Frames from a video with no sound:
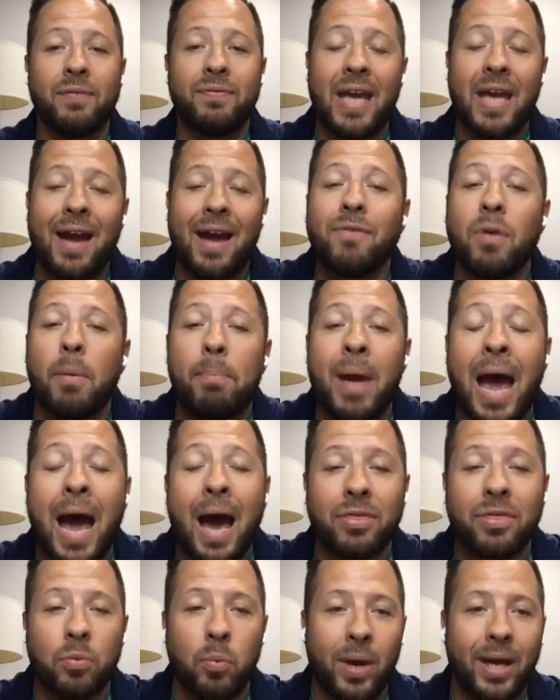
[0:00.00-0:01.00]
and if they have a
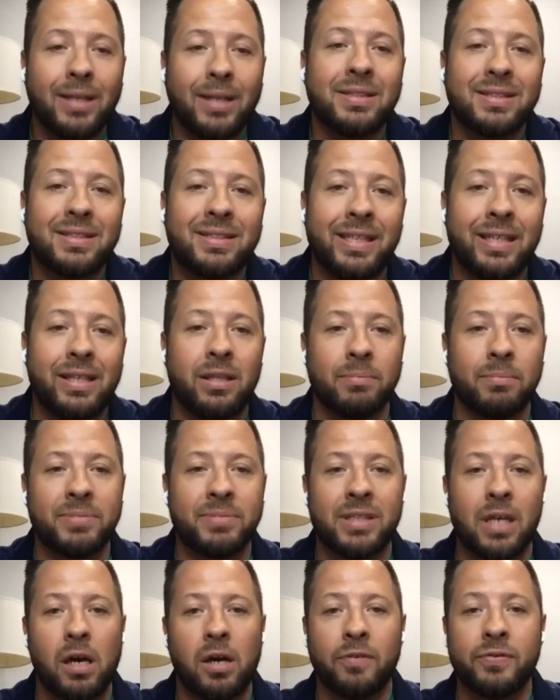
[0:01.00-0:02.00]
pathway to see
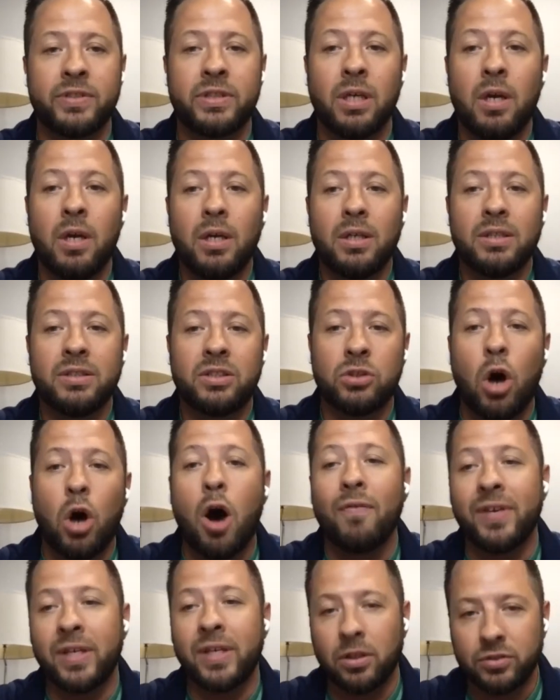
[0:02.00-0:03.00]
themselves
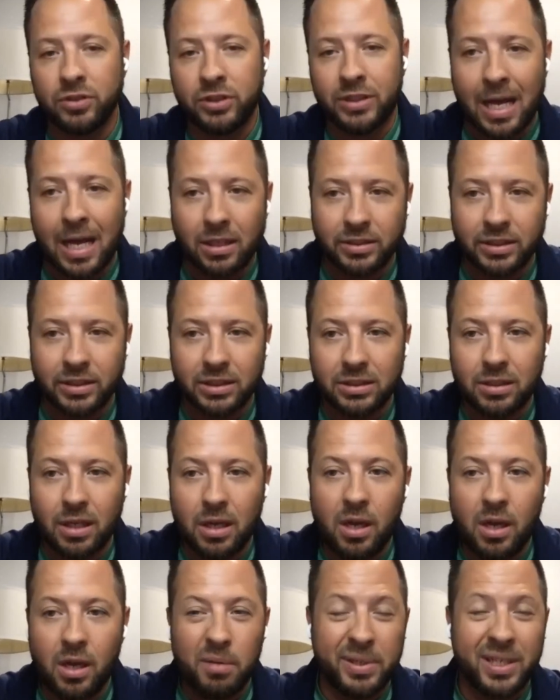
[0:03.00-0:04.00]
solving those challenges
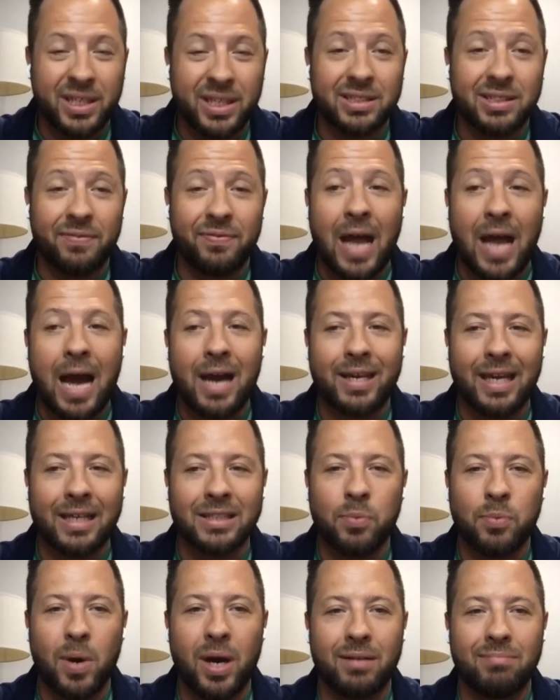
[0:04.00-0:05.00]
because if not
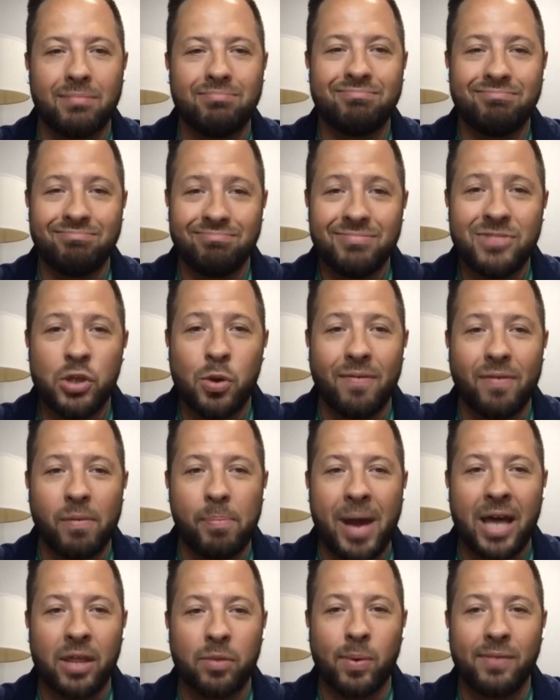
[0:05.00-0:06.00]
guess what you have a
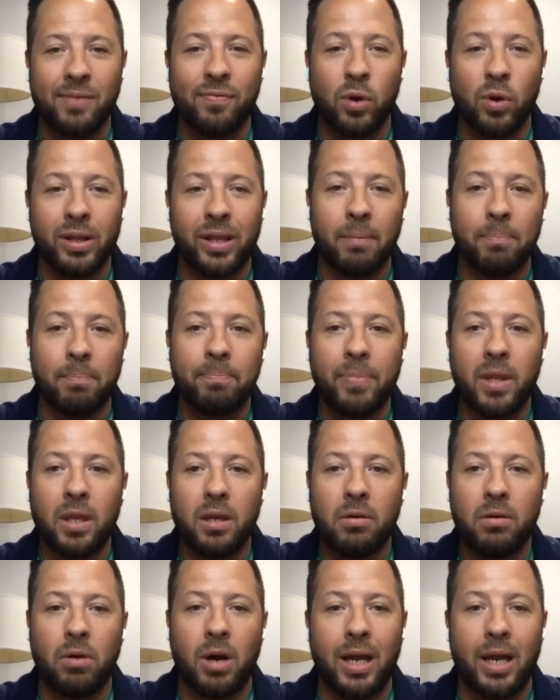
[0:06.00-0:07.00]
pathway for them,
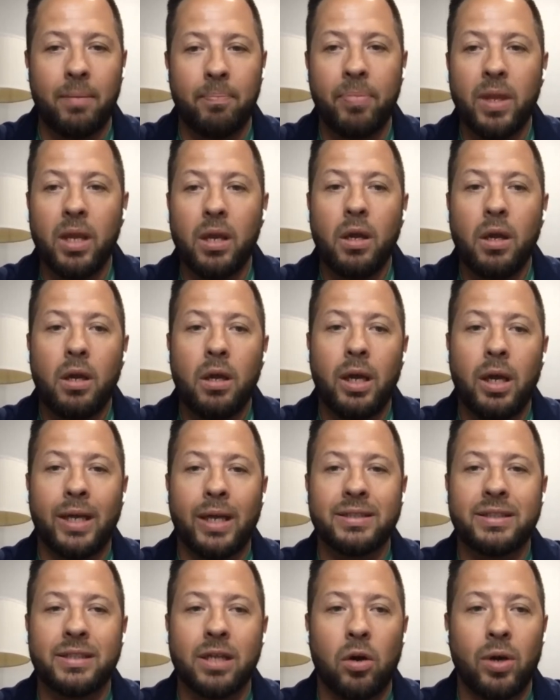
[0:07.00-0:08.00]
right?
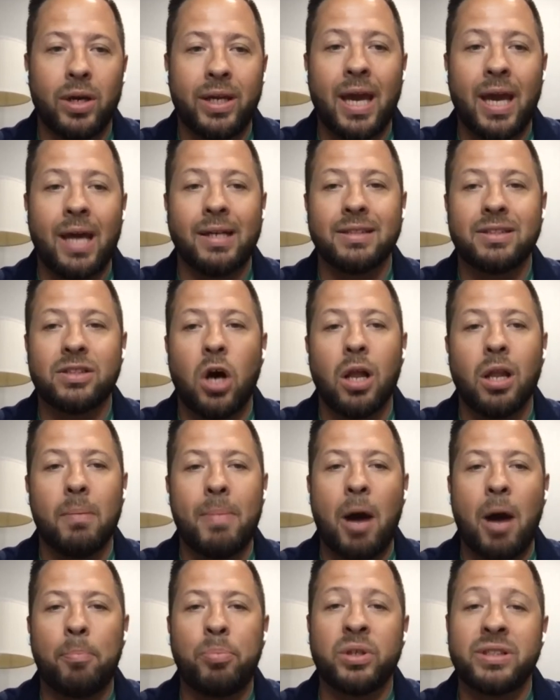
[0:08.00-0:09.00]
And so again, it's all
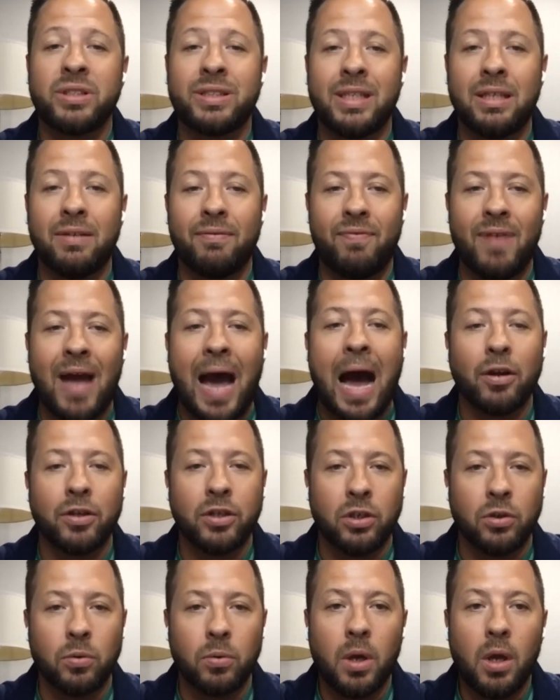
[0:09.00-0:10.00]
about perceived
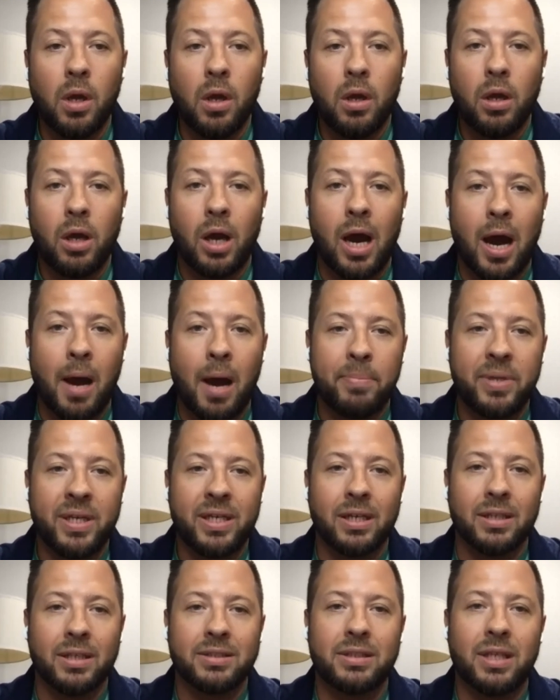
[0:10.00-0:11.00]
value um,
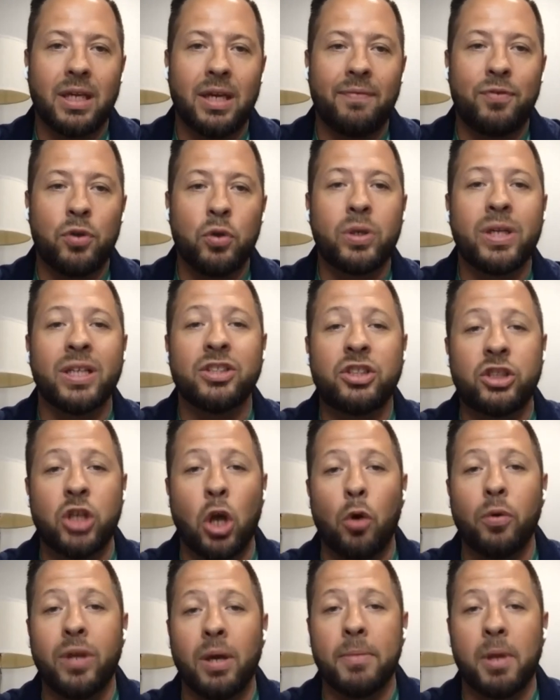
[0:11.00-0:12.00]
because if you can
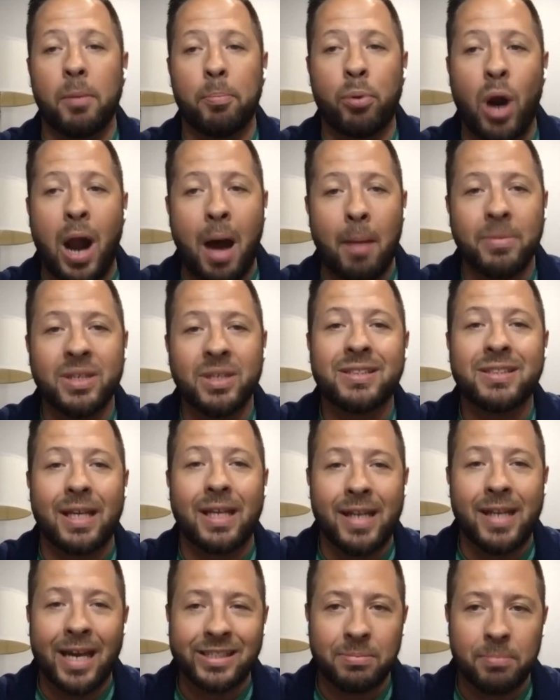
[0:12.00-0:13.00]
show them the promise
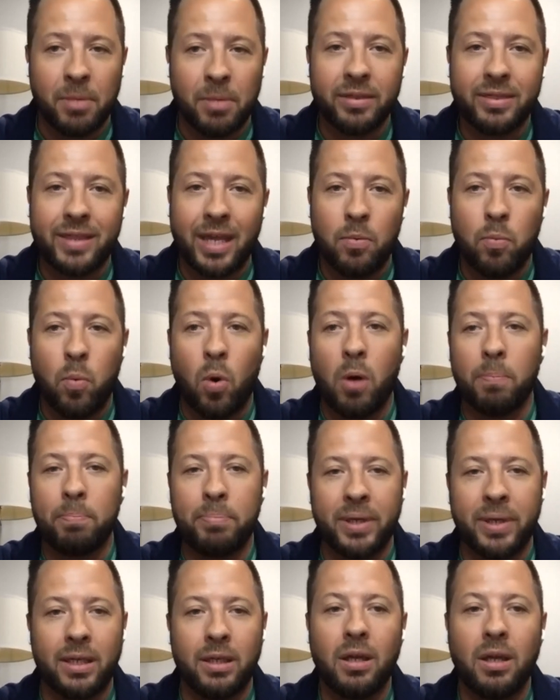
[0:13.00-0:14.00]
that next month they won't
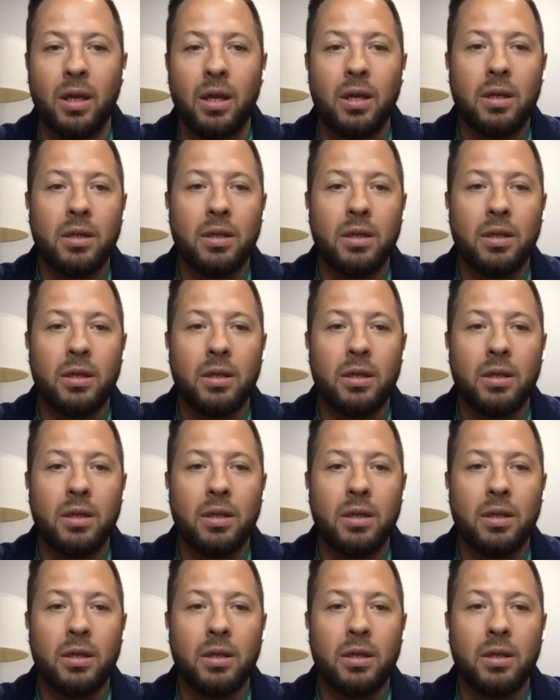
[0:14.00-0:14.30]
be